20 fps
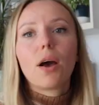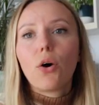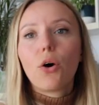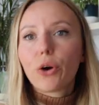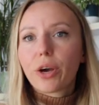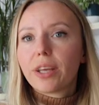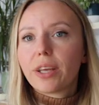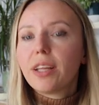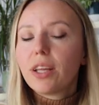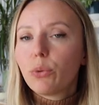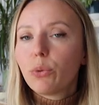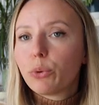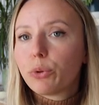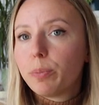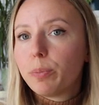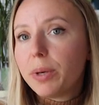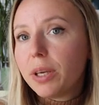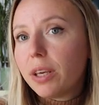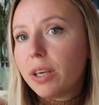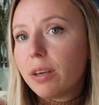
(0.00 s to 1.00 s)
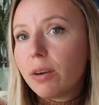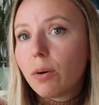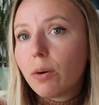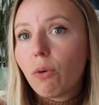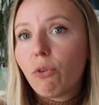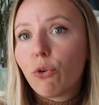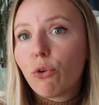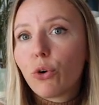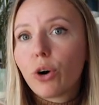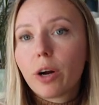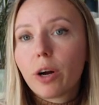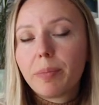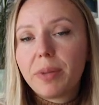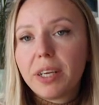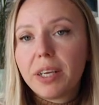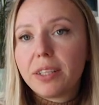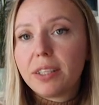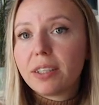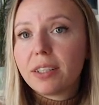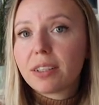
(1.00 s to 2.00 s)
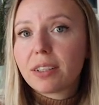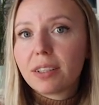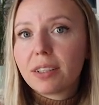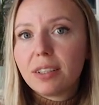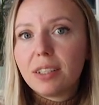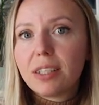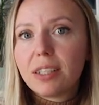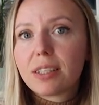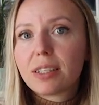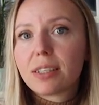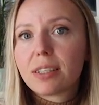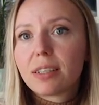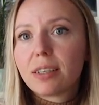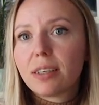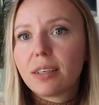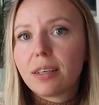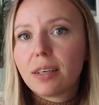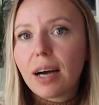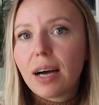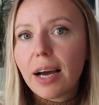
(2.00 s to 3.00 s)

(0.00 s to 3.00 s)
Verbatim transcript: Okay, that would be for updating this uh,